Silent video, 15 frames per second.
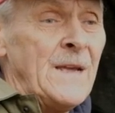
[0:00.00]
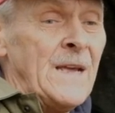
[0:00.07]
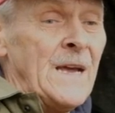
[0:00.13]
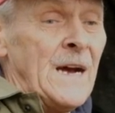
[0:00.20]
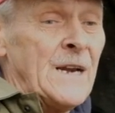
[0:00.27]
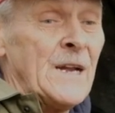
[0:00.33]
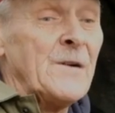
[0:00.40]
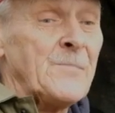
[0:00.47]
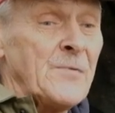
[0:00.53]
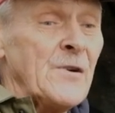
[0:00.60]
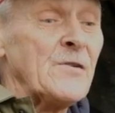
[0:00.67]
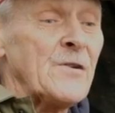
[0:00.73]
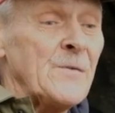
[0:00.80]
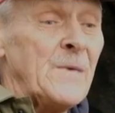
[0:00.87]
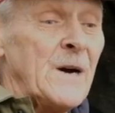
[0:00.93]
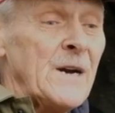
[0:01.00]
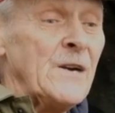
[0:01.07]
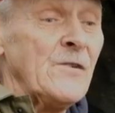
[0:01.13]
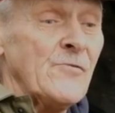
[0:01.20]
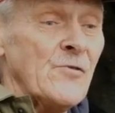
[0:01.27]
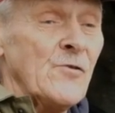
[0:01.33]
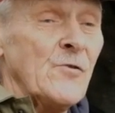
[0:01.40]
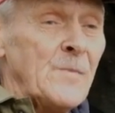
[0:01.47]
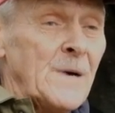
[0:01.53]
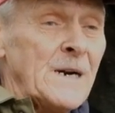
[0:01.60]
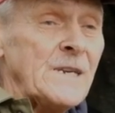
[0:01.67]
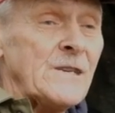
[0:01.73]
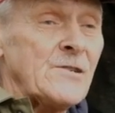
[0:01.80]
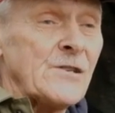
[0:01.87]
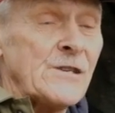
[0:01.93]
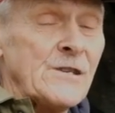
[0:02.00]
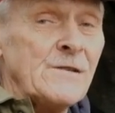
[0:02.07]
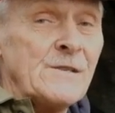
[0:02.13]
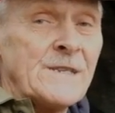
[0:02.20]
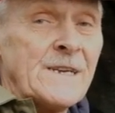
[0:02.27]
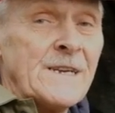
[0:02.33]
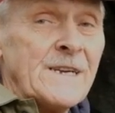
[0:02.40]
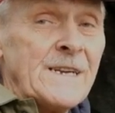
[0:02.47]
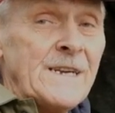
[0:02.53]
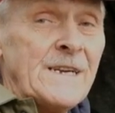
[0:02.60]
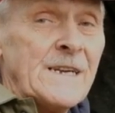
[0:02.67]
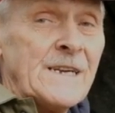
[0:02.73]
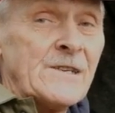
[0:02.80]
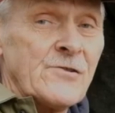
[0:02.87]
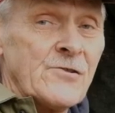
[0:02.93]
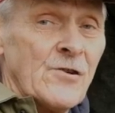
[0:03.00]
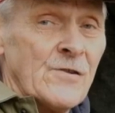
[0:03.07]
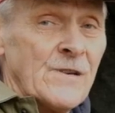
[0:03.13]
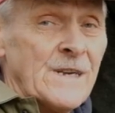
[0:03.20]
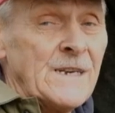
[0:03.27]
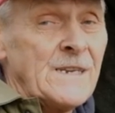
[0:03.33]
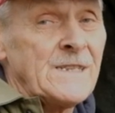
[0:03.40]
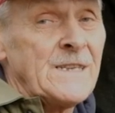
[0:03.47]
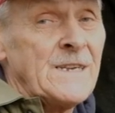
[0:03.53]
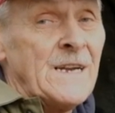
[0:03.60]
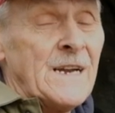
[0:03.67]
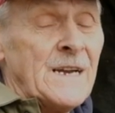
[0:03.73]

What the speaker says: And I've broken my own rule by introducing electronics,